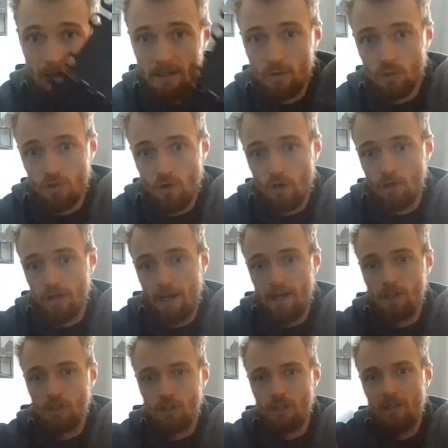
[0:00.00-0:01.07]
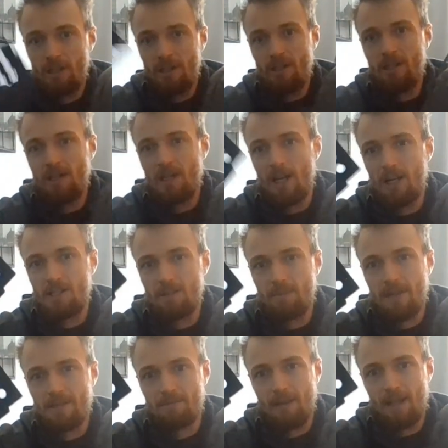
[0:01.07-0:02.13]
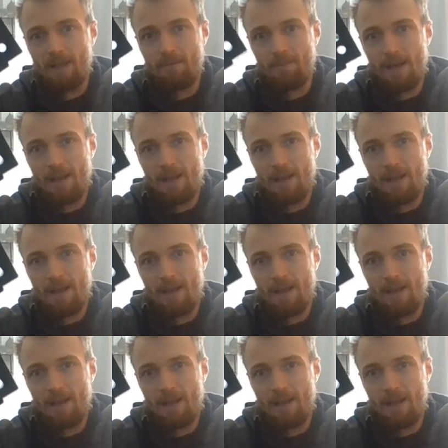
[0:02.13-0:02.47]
piece that's not on hinge is your base pan.